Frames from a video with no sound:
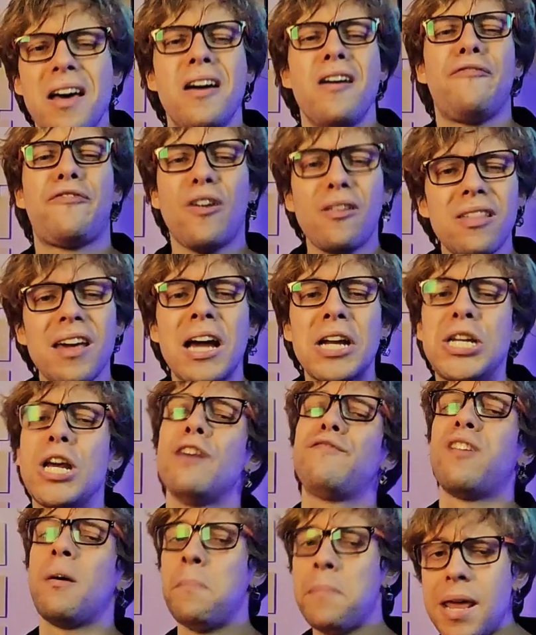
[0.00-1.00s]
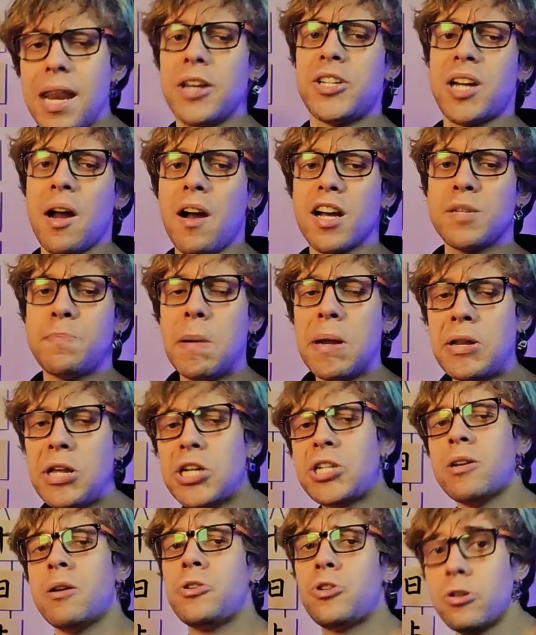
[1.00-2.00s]
From the idea of a military
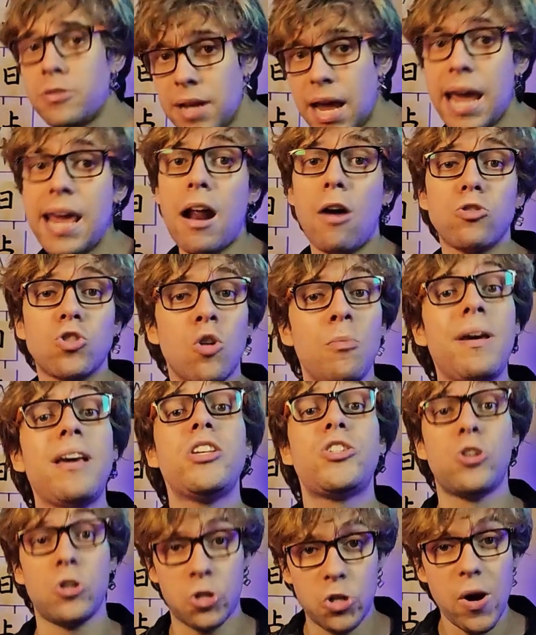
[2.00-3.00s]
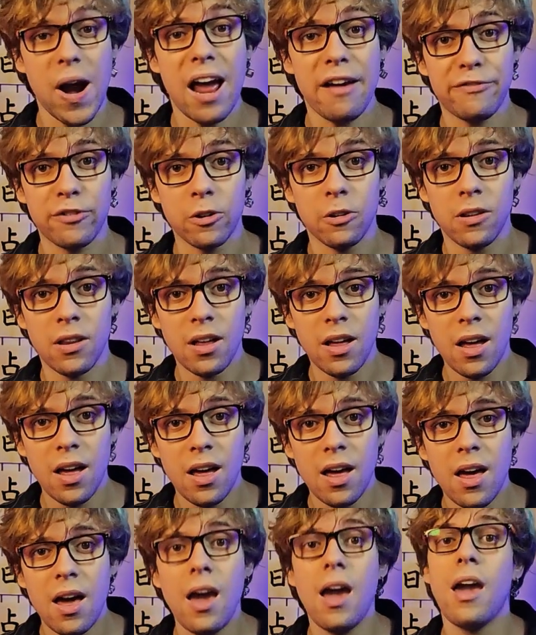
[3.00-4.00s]
expedition, today it also means to travel.
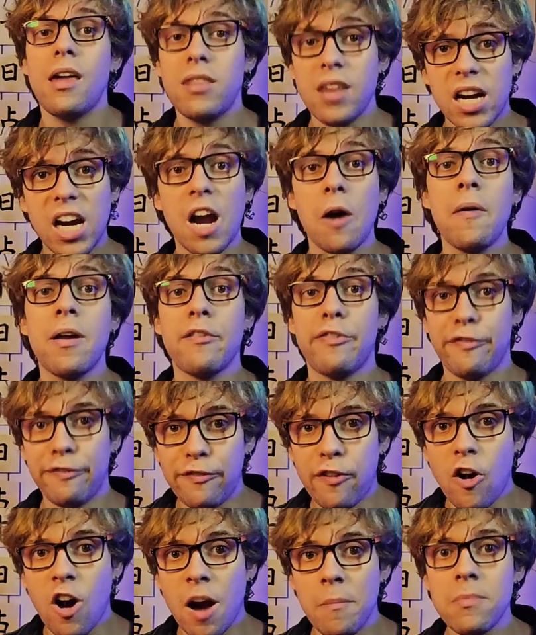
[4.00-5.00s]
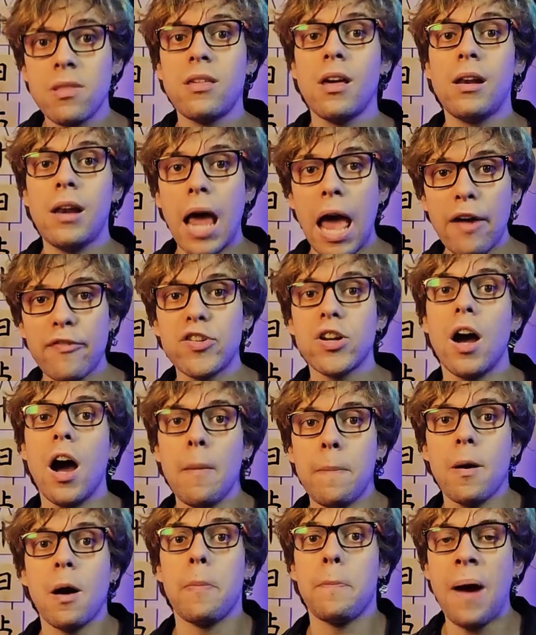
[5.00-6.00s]
In the current form, the left
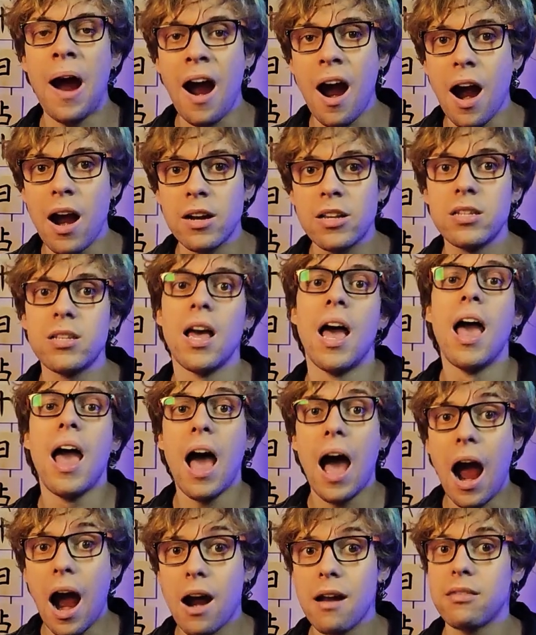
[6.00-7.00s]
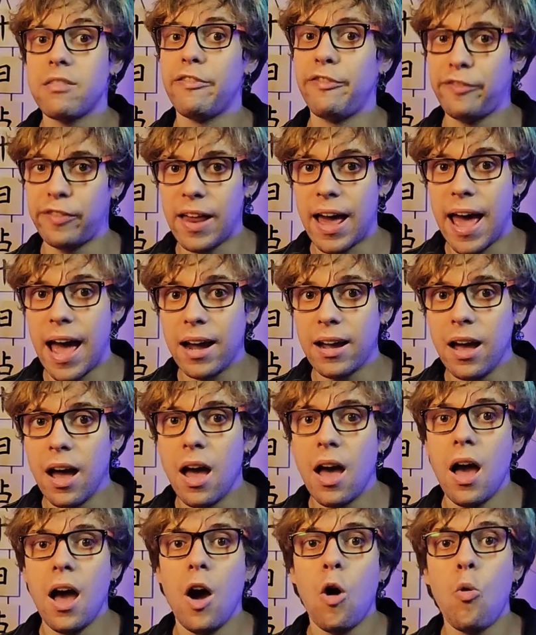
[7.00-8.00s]
upper parts are the flag,
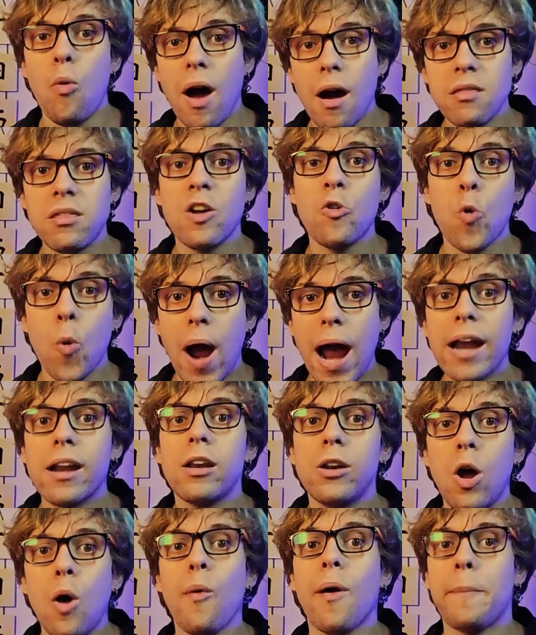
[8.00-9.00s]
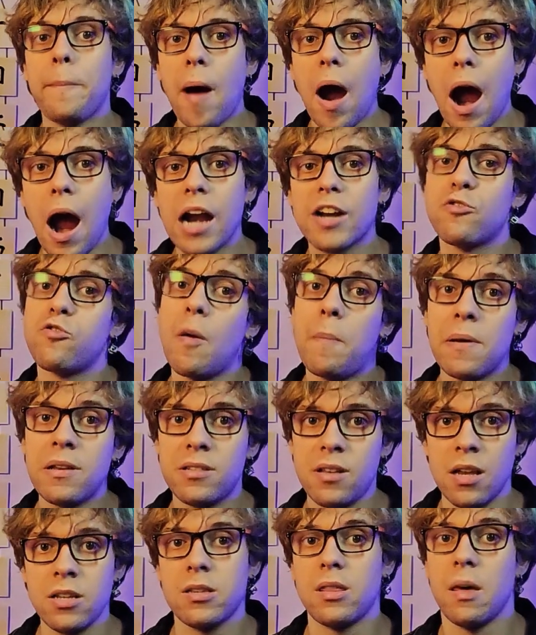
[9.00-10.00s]
while the right lower part
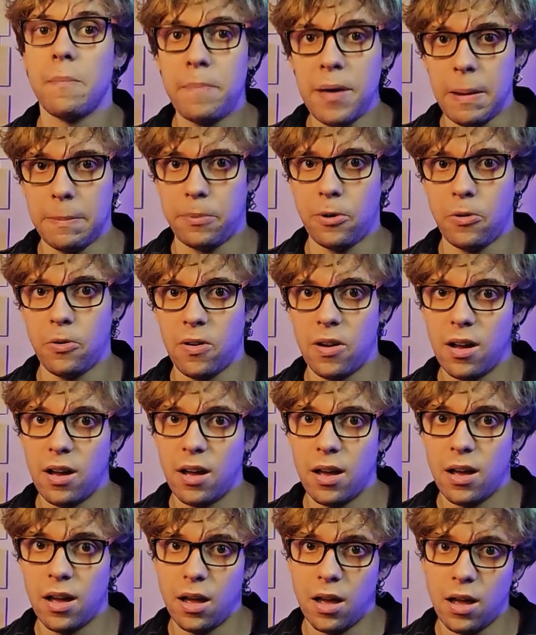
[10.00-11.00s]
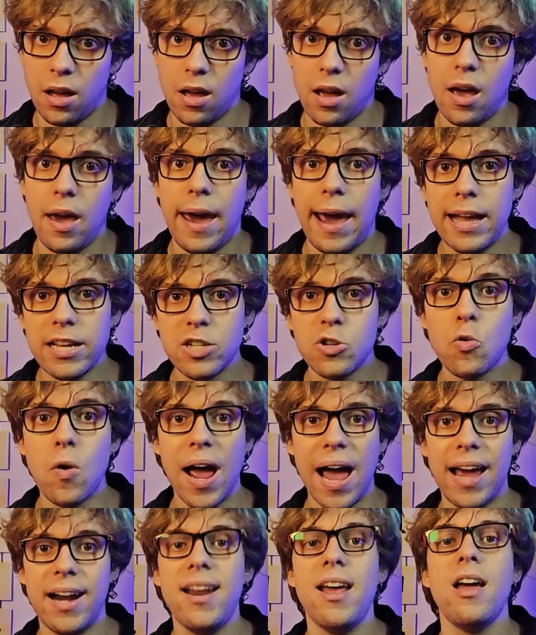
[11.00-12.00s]
represents the people. It's
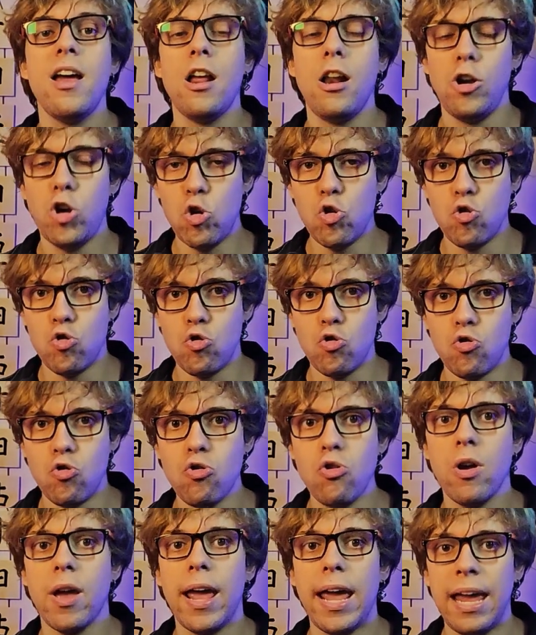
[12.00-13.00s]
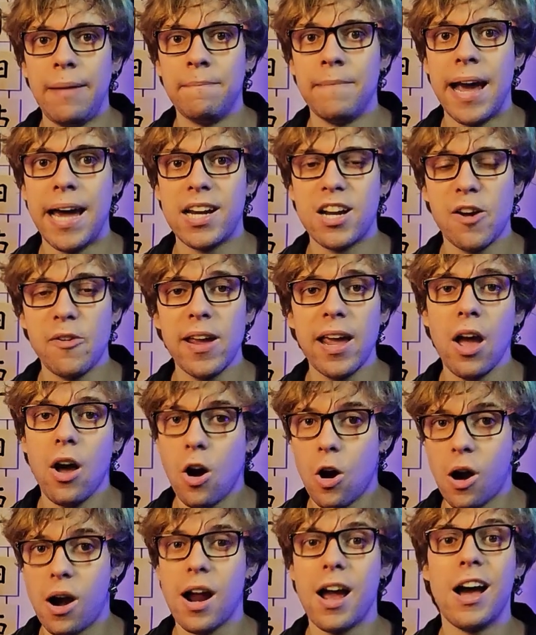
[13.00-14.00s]
read Lü in Mandarin
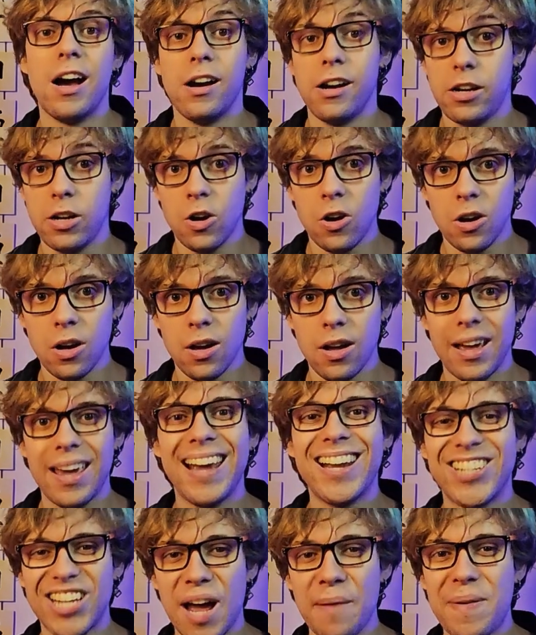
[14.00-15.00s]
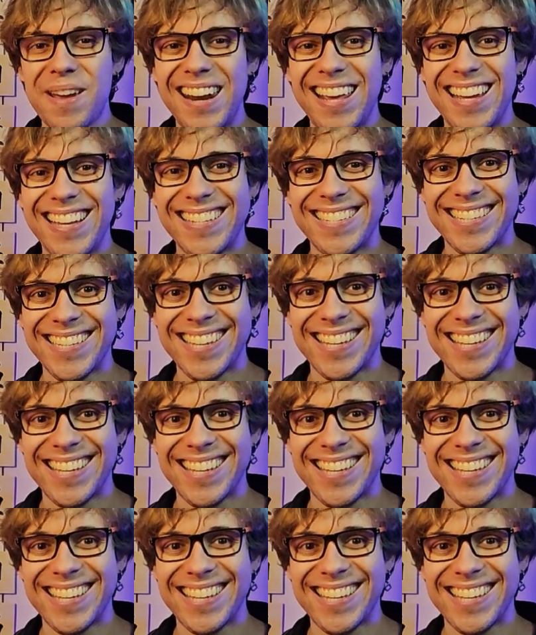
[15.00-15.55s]
or Ryo in Japanese.